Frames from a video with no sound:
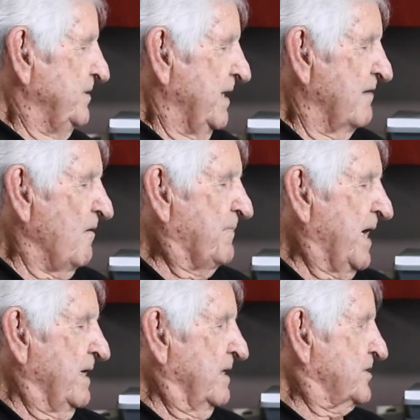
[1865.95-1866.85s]

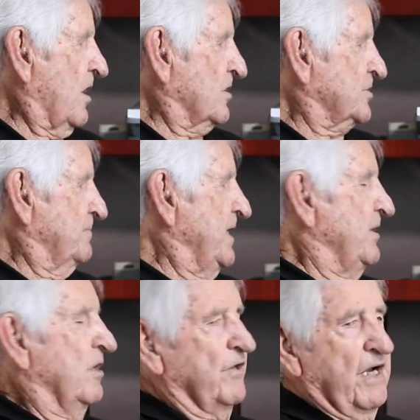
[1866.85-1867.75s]
Everybody that talks to me
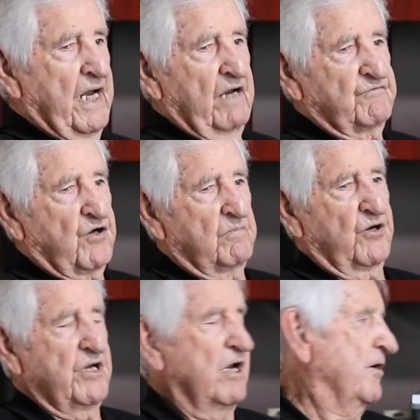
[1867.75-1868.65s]
knows I have trouble
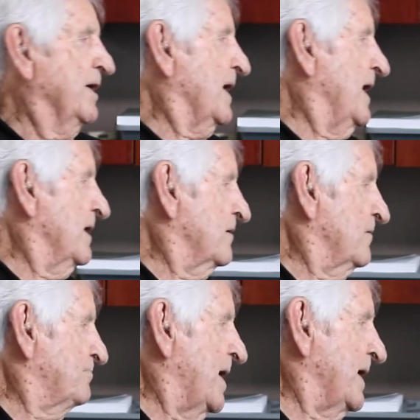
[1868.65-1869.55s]
hearing,
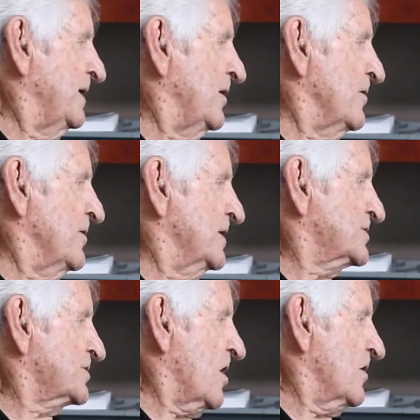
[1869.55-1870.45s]
and my hearing
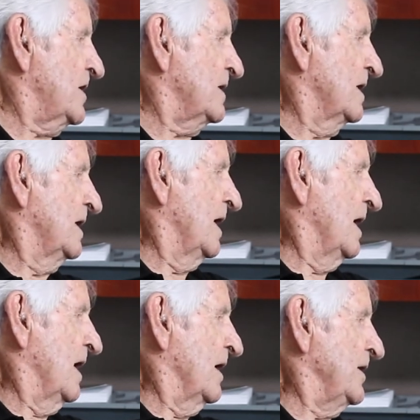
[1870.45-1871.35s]
started
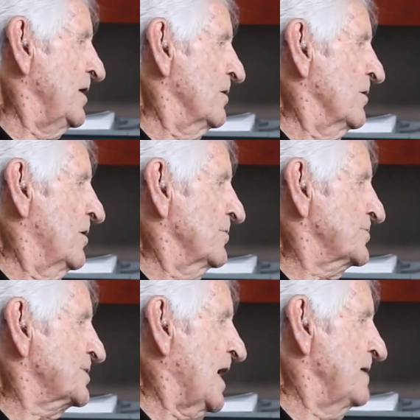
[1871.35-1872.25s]
here on
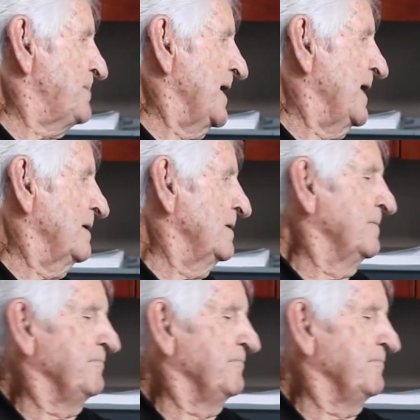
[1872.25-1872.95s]
Saipan.